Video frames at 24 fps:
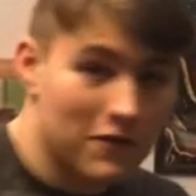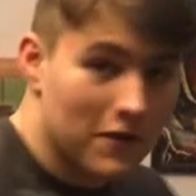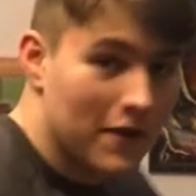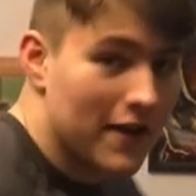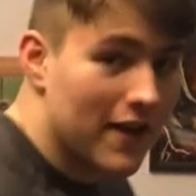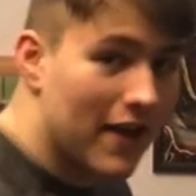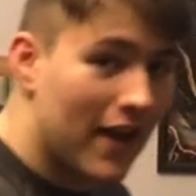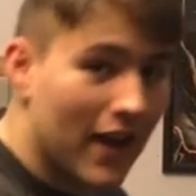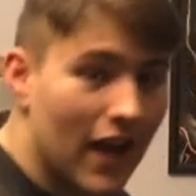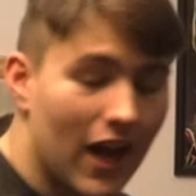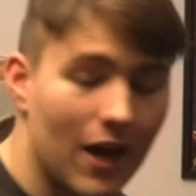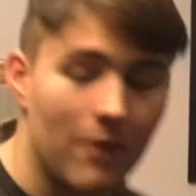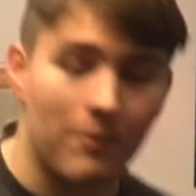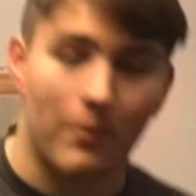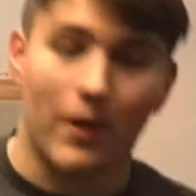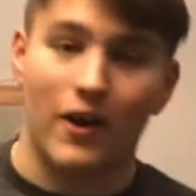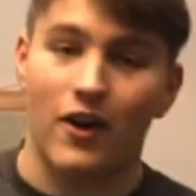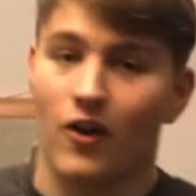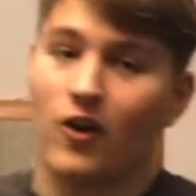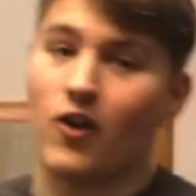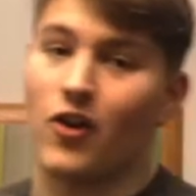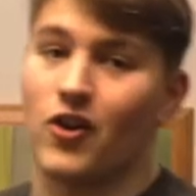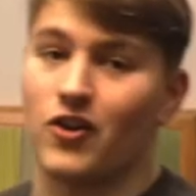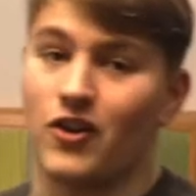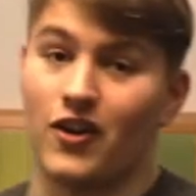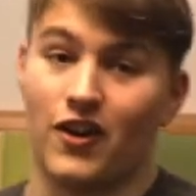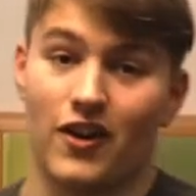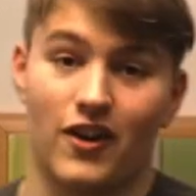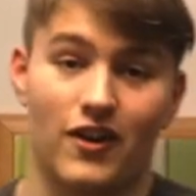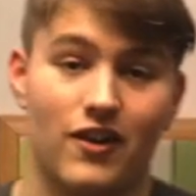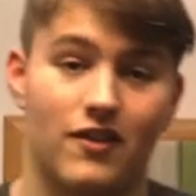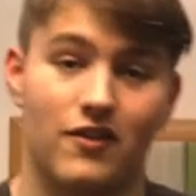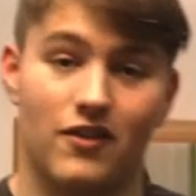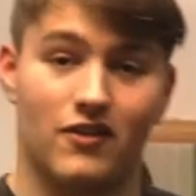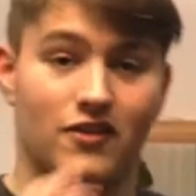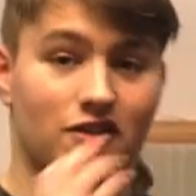you can hit a bit harder
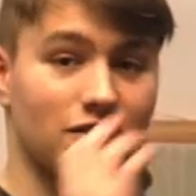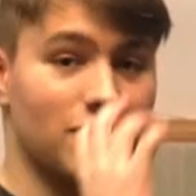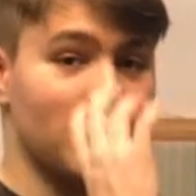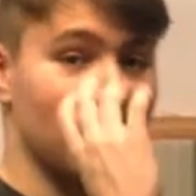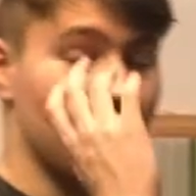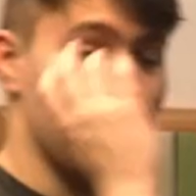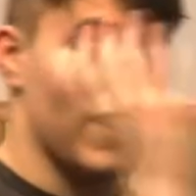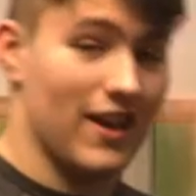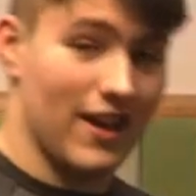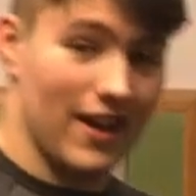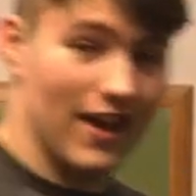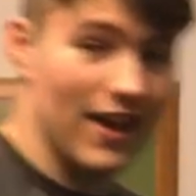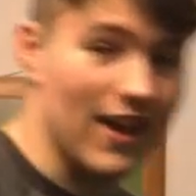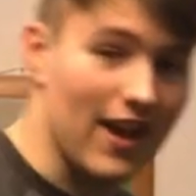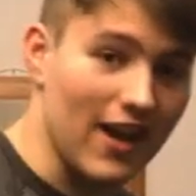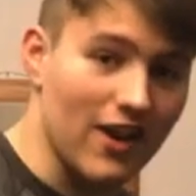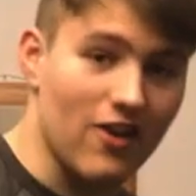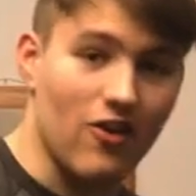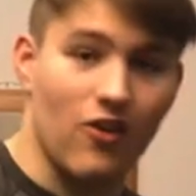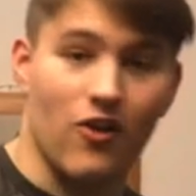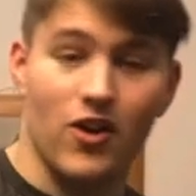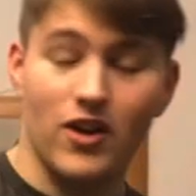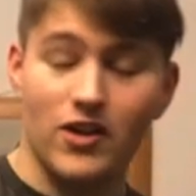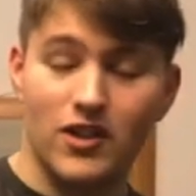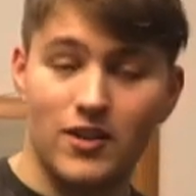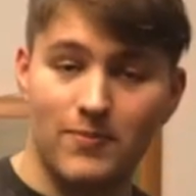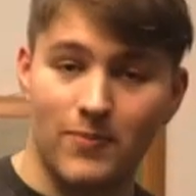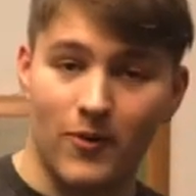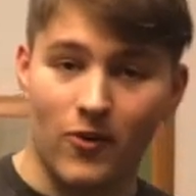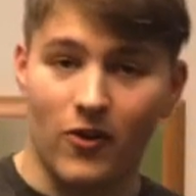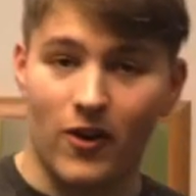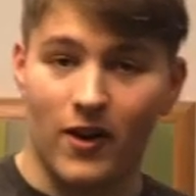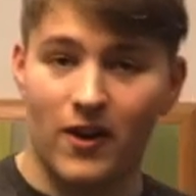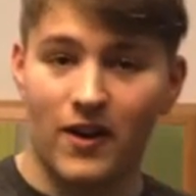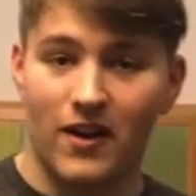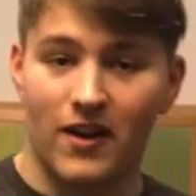because in hard
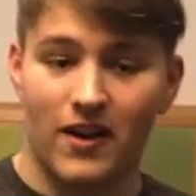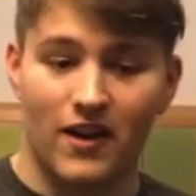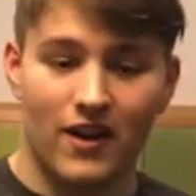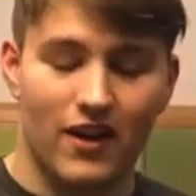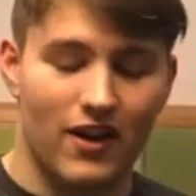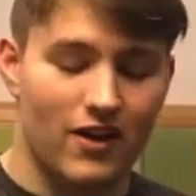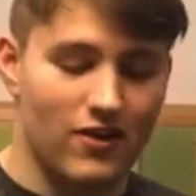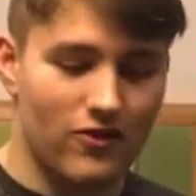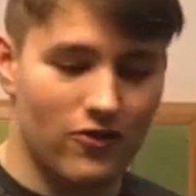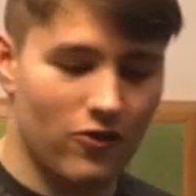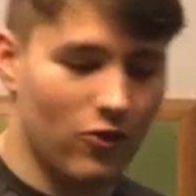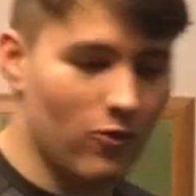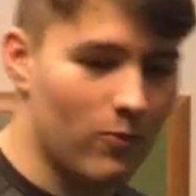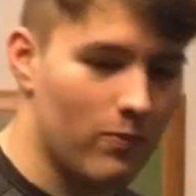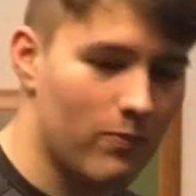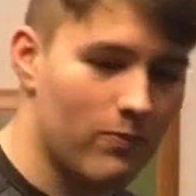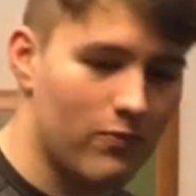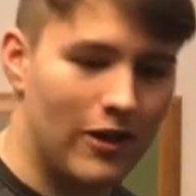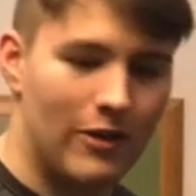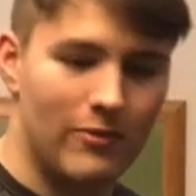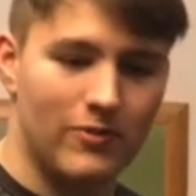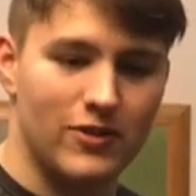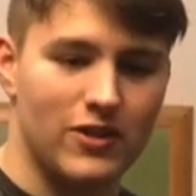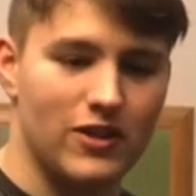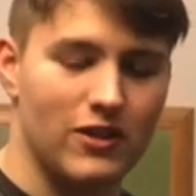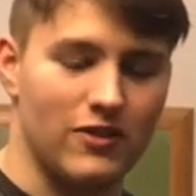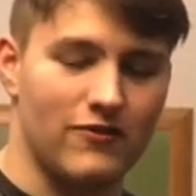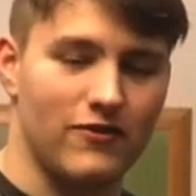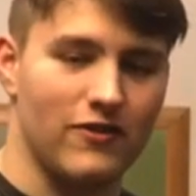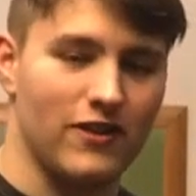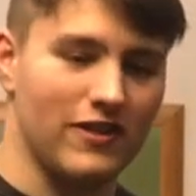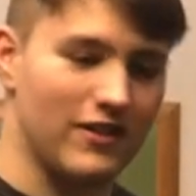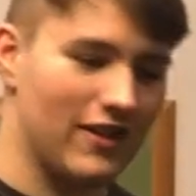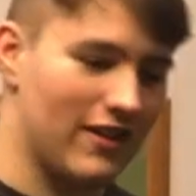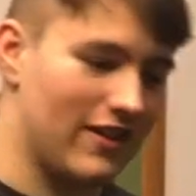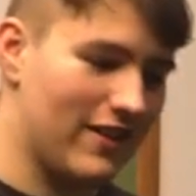sparring, the whole purpose of
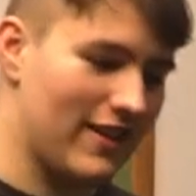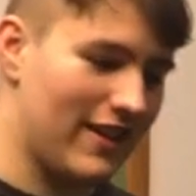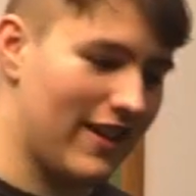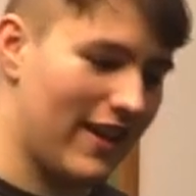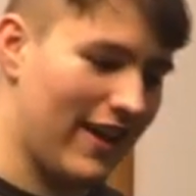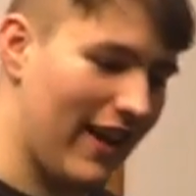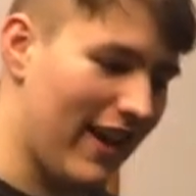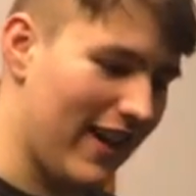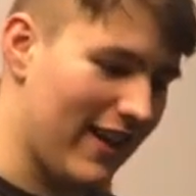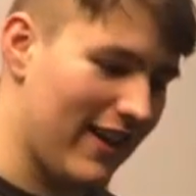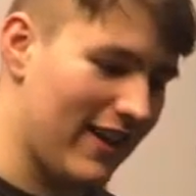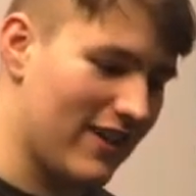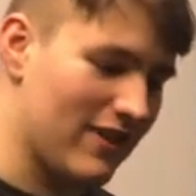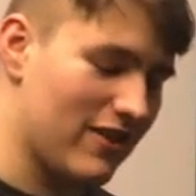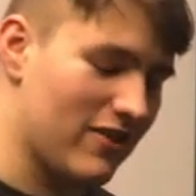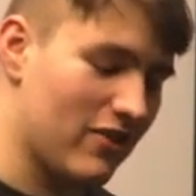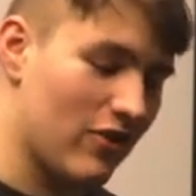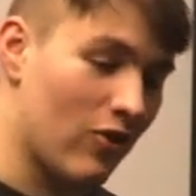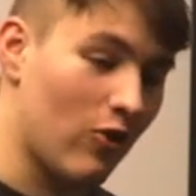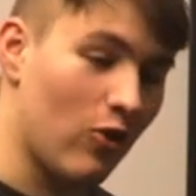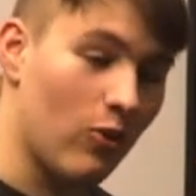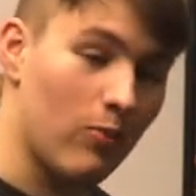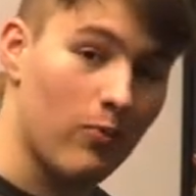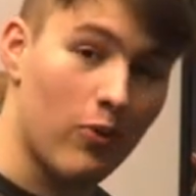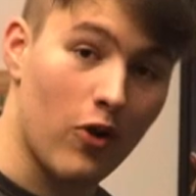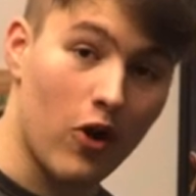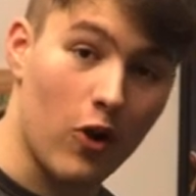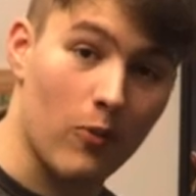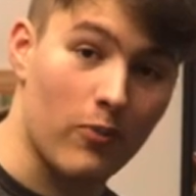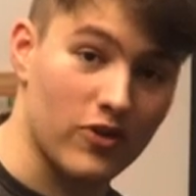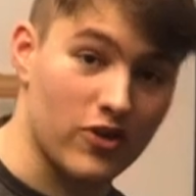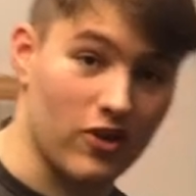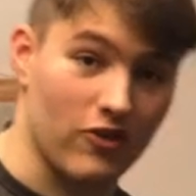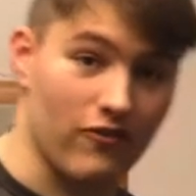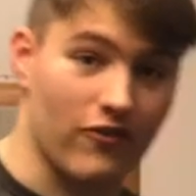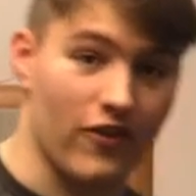it, it the whole
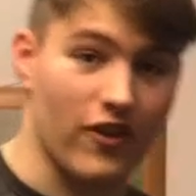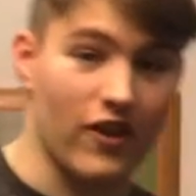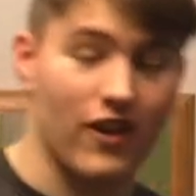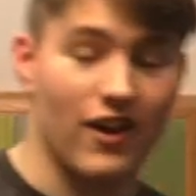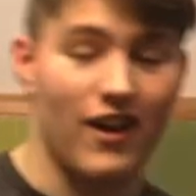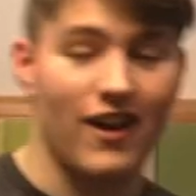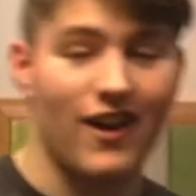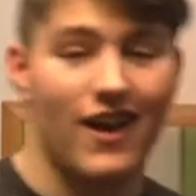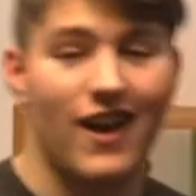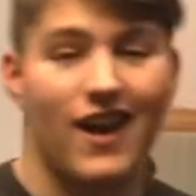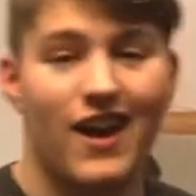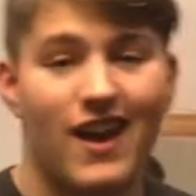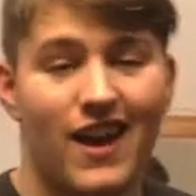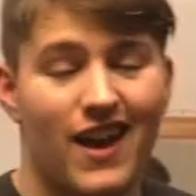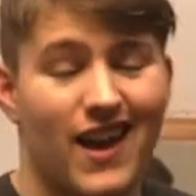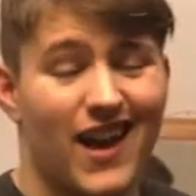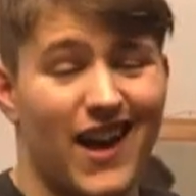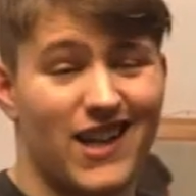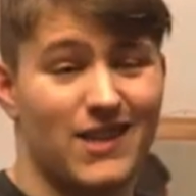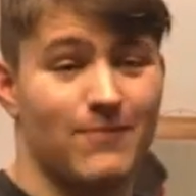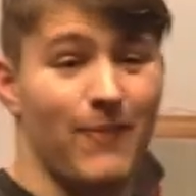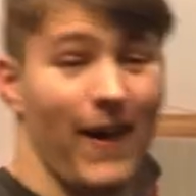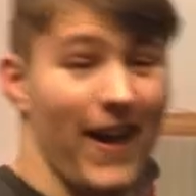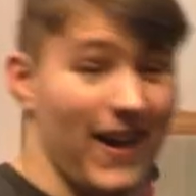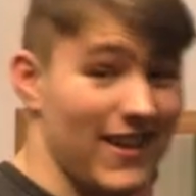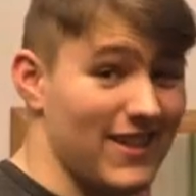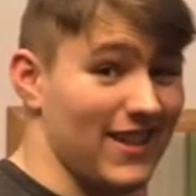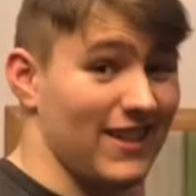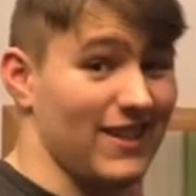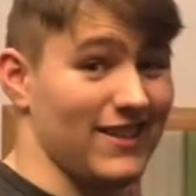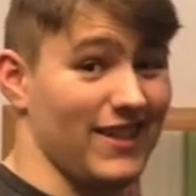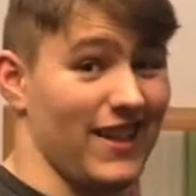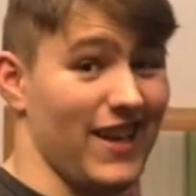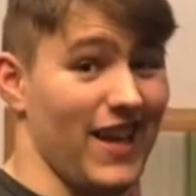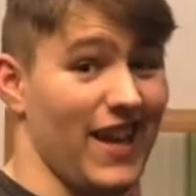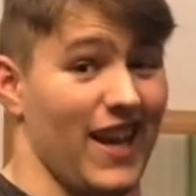purpose of it, is
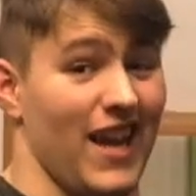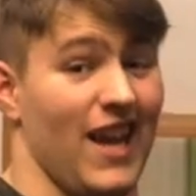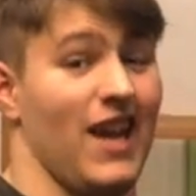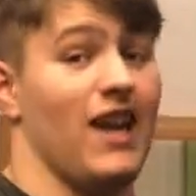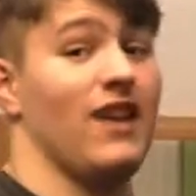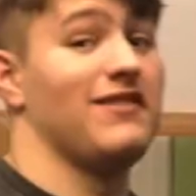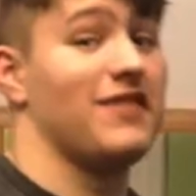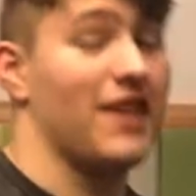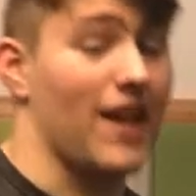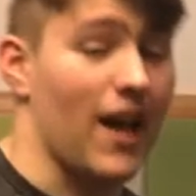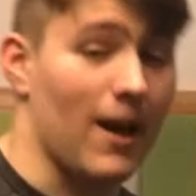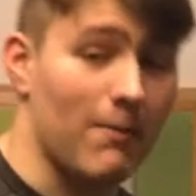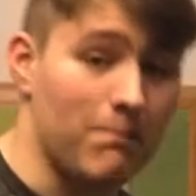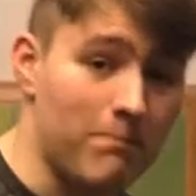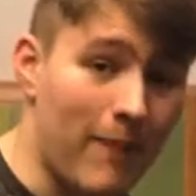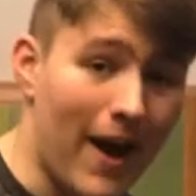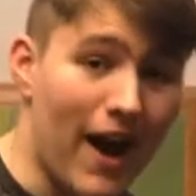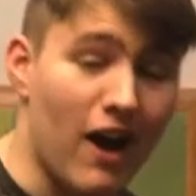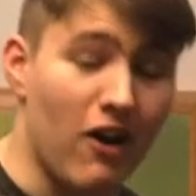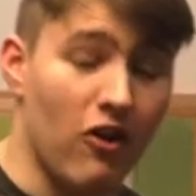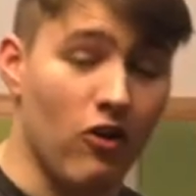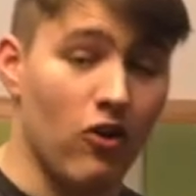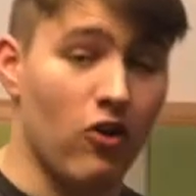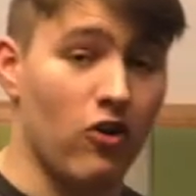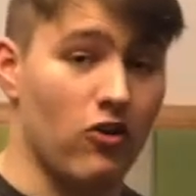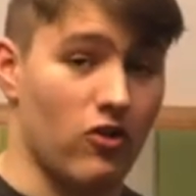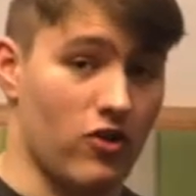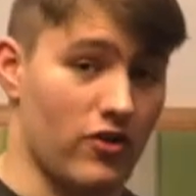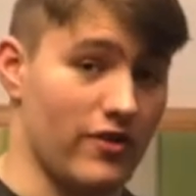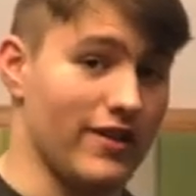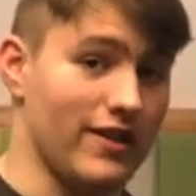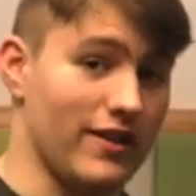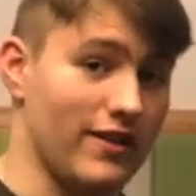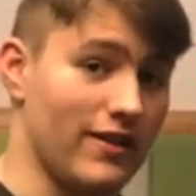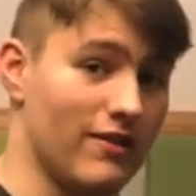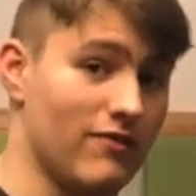basically to get battle
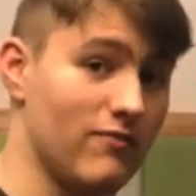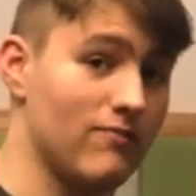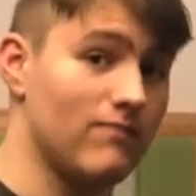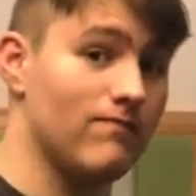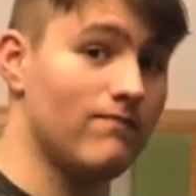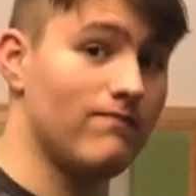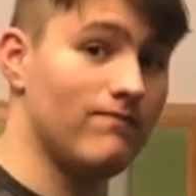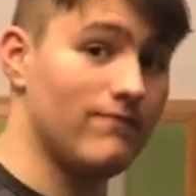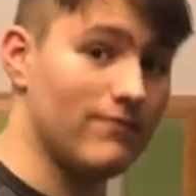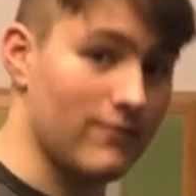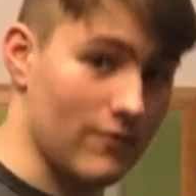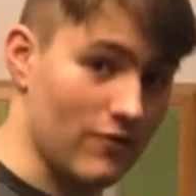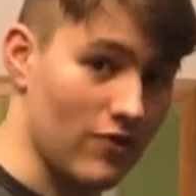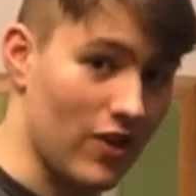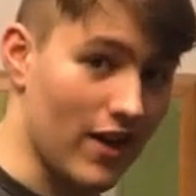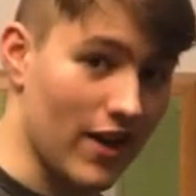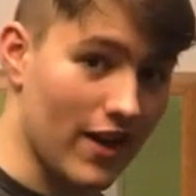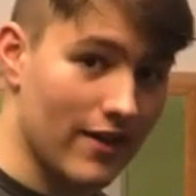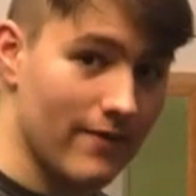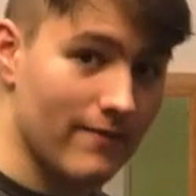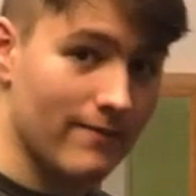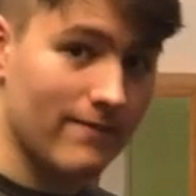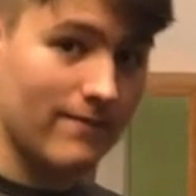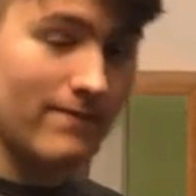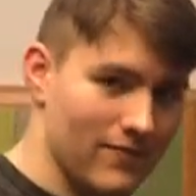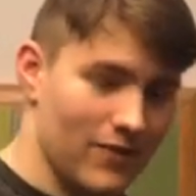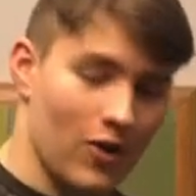hardened, right?